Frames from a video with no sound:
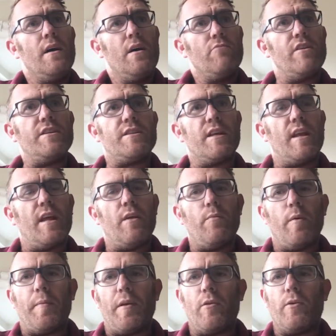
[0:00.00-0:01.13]
Recently
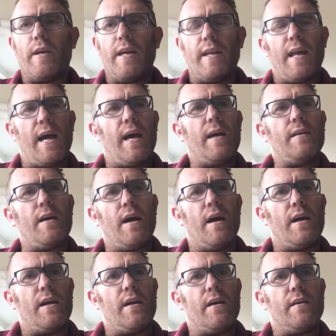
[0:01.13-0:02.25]
we've been looking at
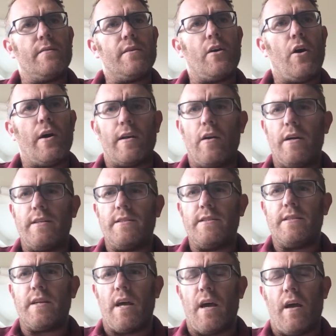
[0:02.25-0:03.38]

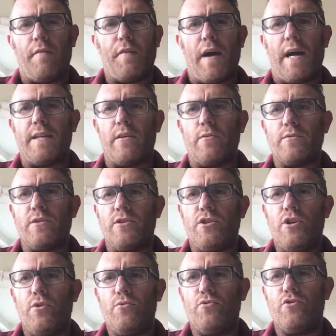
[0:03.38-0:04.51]
guidelines for adults and
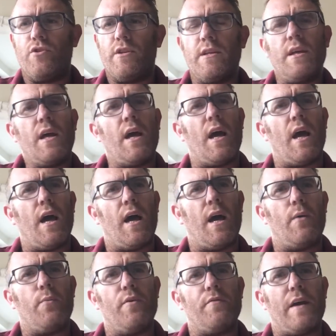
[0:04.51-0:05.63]
children.
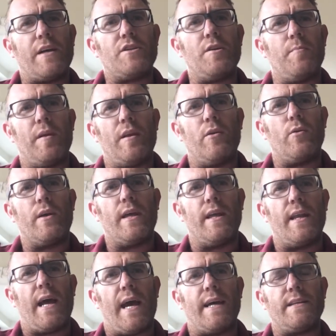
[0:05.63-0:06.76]
We've actually been
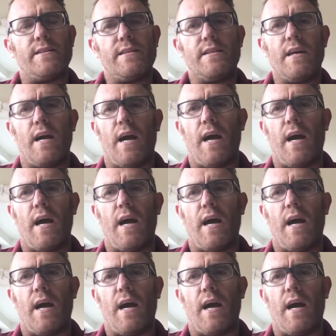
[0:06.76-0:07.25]
looking at